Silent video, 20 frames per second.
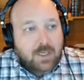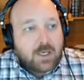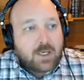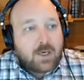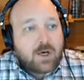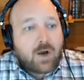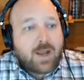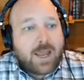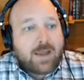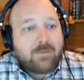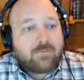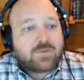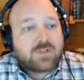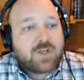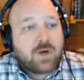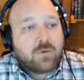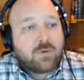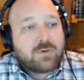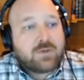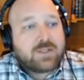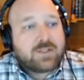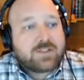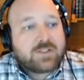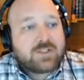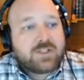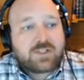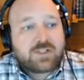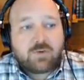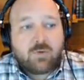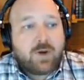Okay, so let's
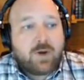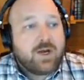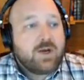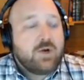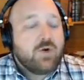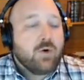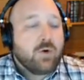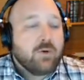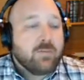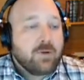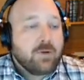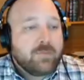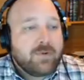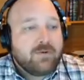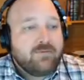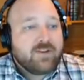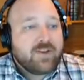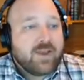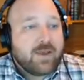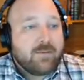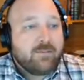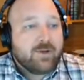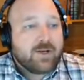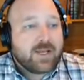just create a normal pivot table.